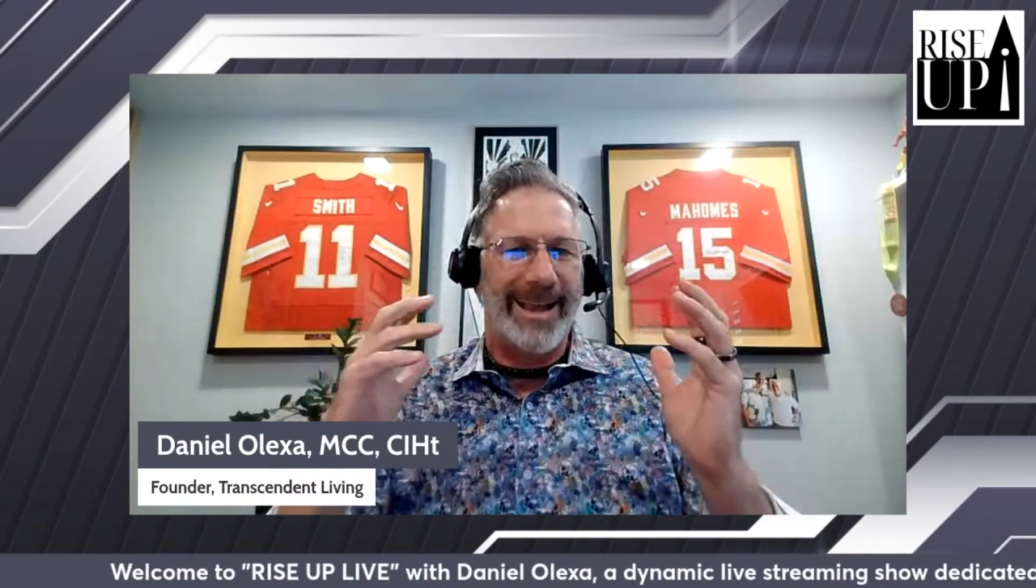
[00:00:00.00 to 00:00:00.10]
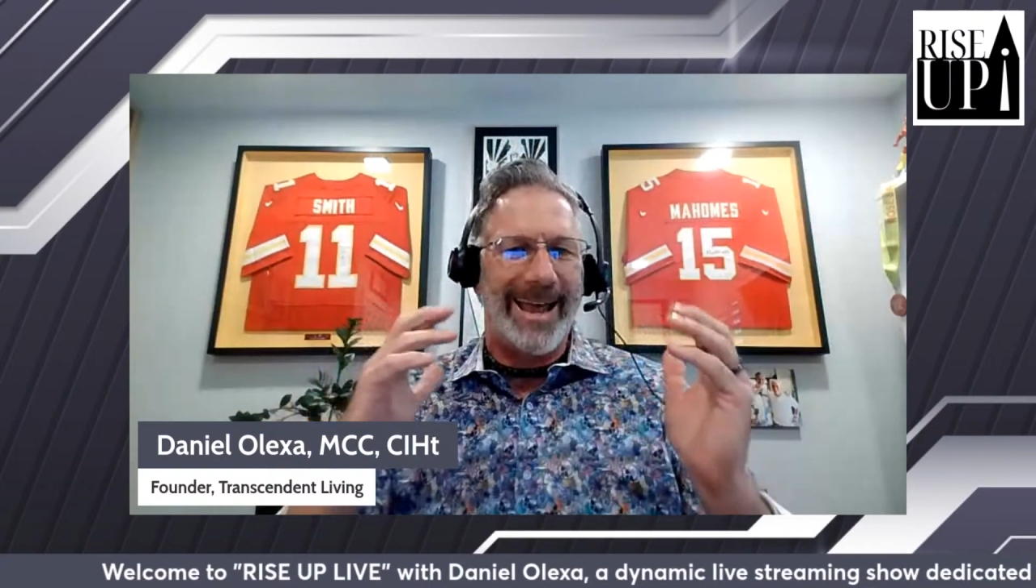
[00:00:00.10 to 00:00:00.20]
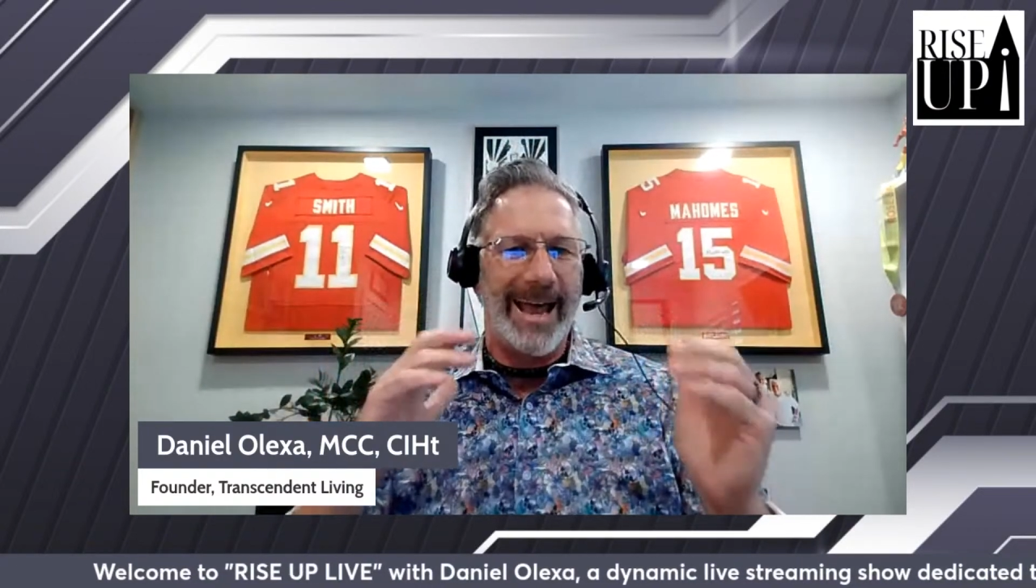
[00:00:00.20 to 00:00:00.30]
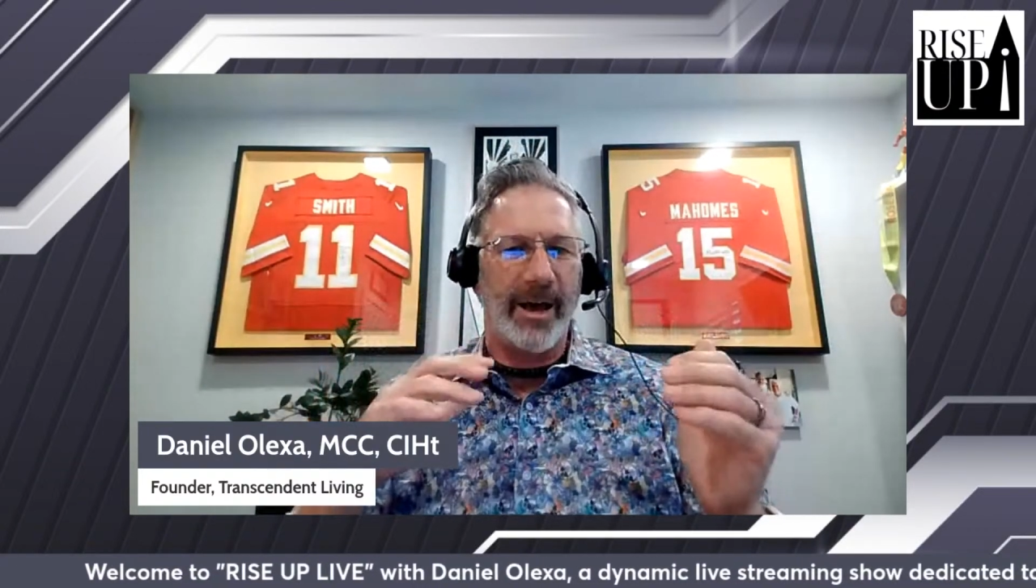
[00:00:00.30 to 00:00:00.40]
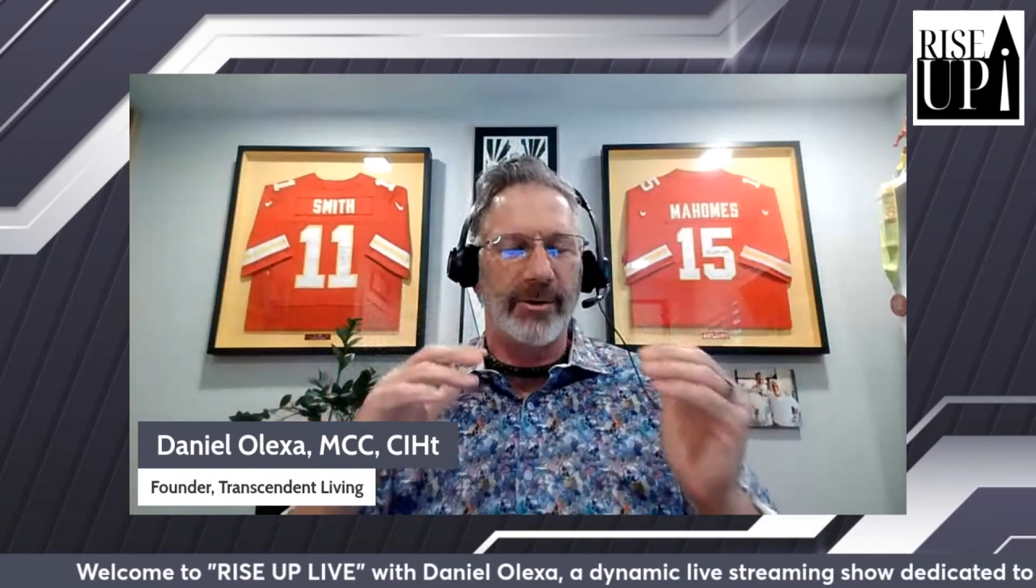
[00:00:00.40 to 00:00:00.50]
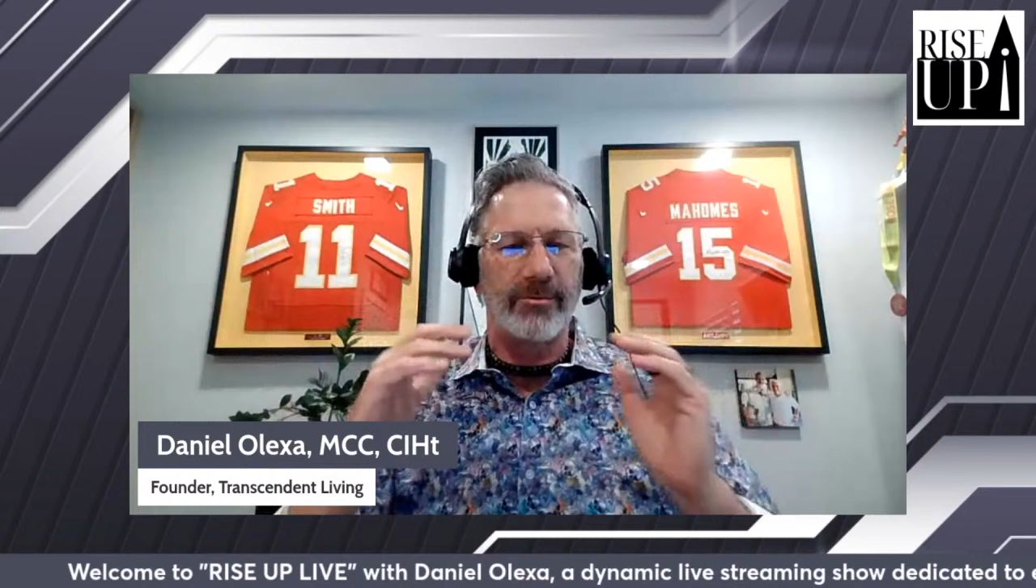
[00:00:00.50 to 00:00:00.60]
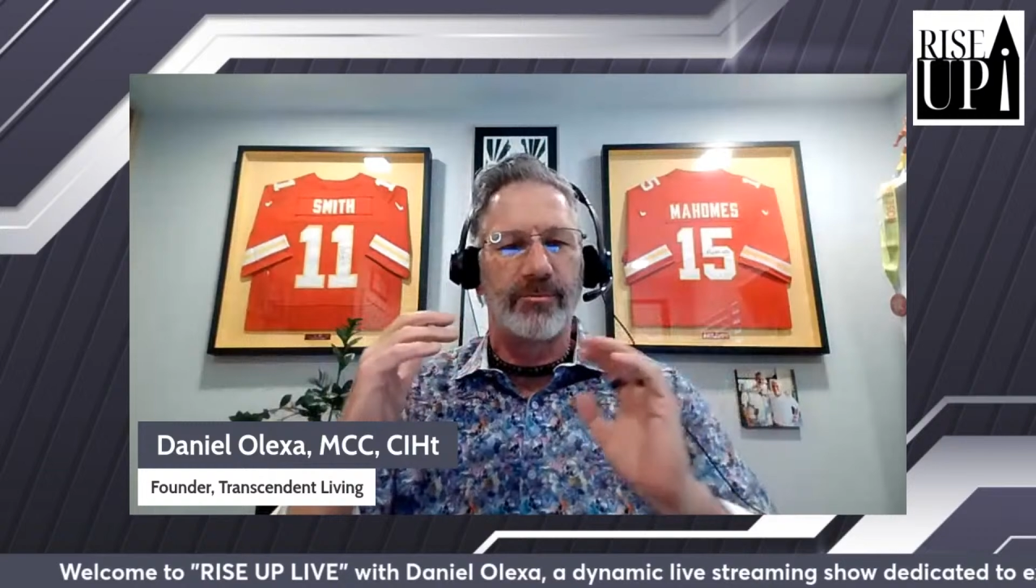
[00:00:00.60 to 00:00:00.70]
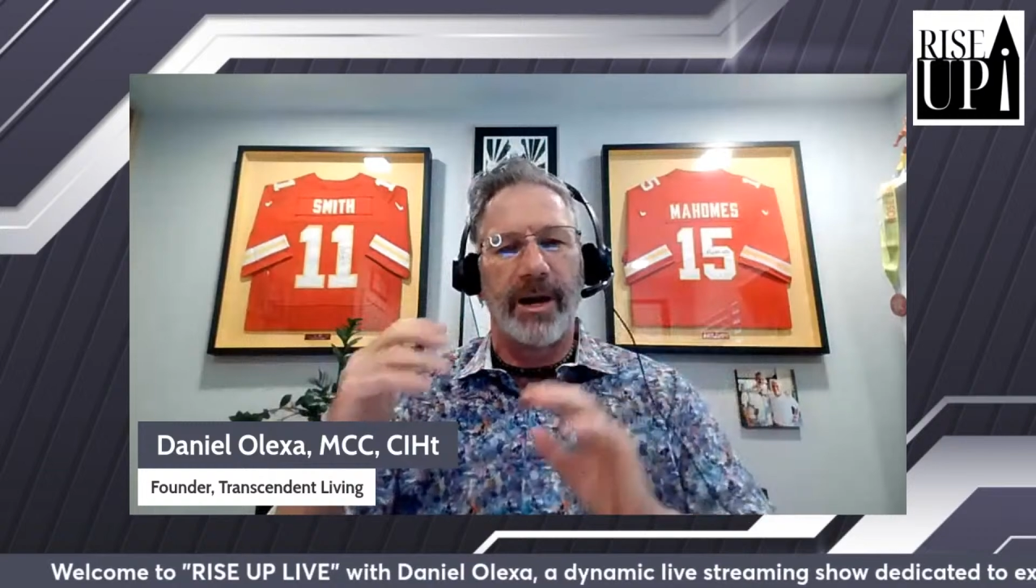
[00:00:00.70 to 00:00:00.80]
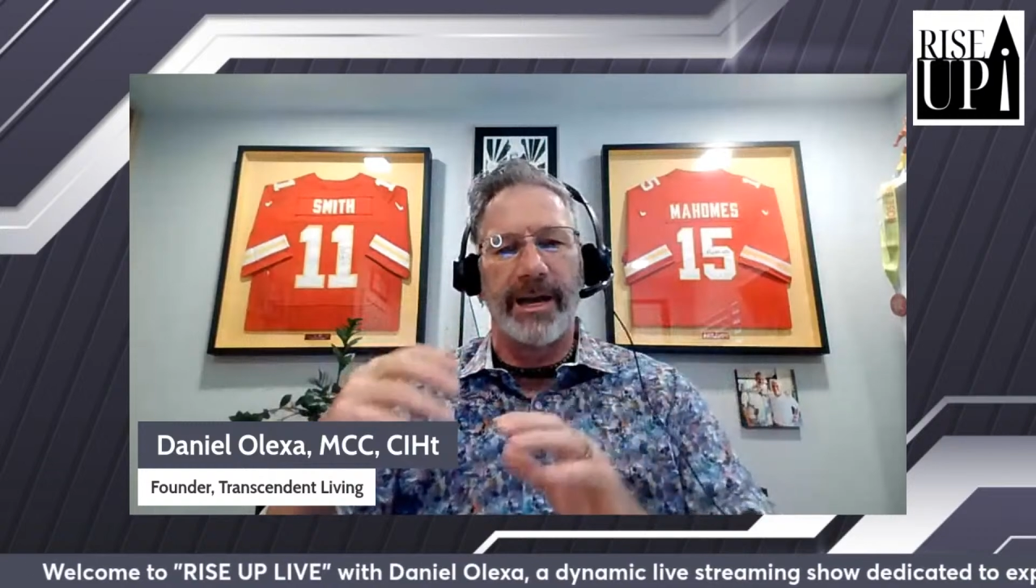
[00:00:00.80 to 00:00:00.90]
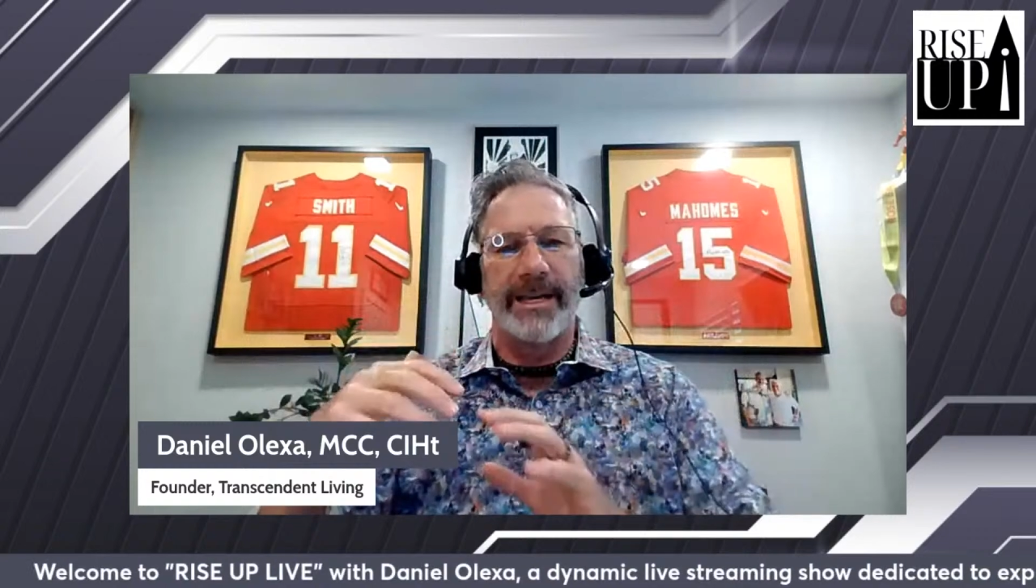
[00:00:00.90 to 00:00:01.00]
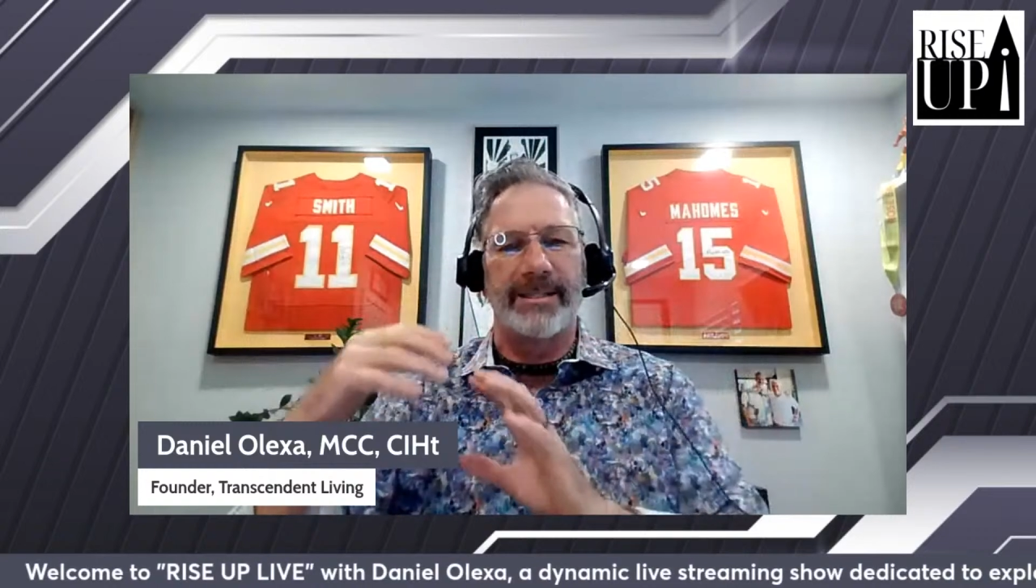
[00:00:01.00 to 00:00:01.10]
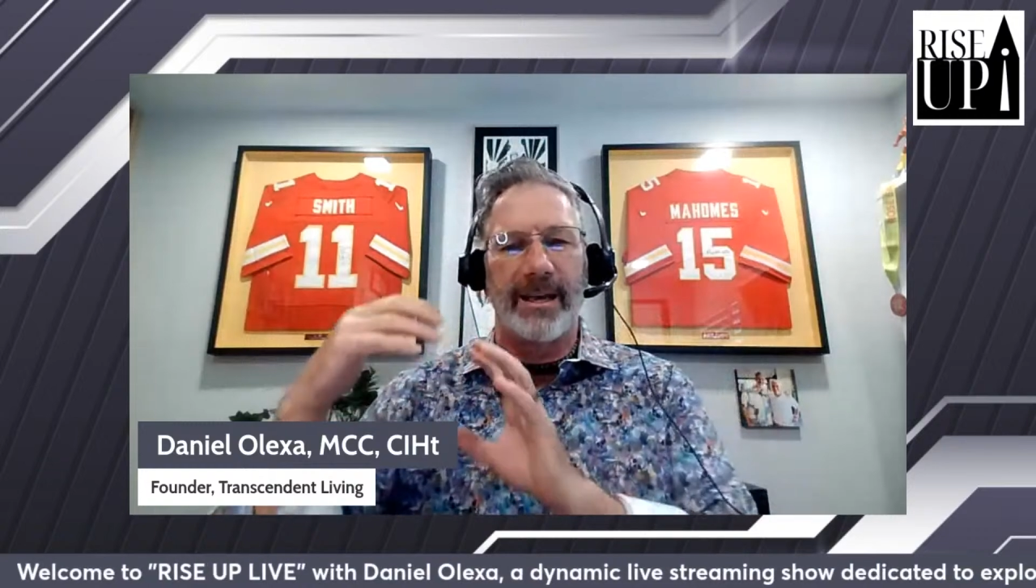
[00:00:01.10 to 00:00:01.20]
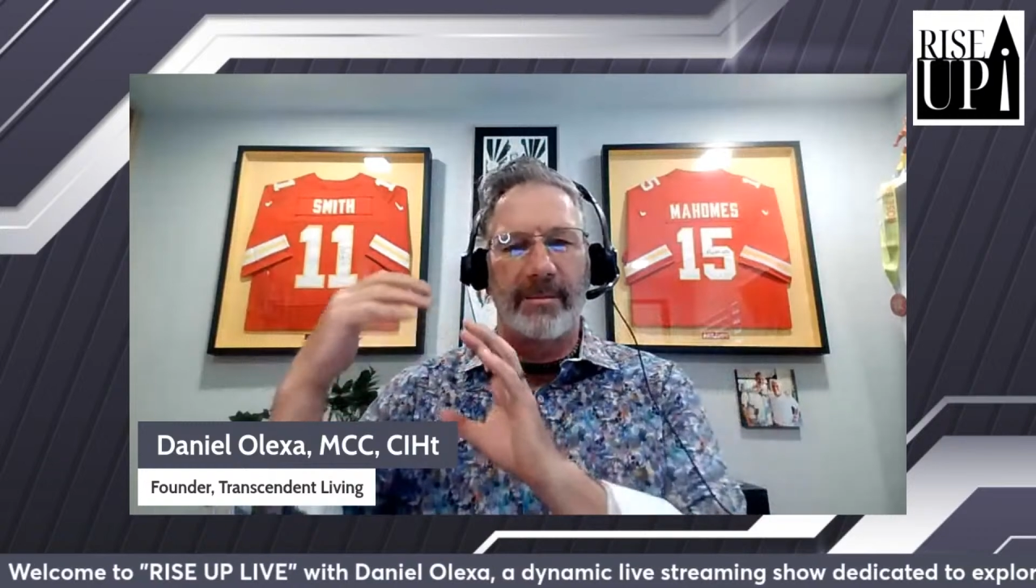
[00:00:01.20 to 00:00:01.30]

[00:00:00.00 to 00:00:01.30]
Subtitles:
how to rise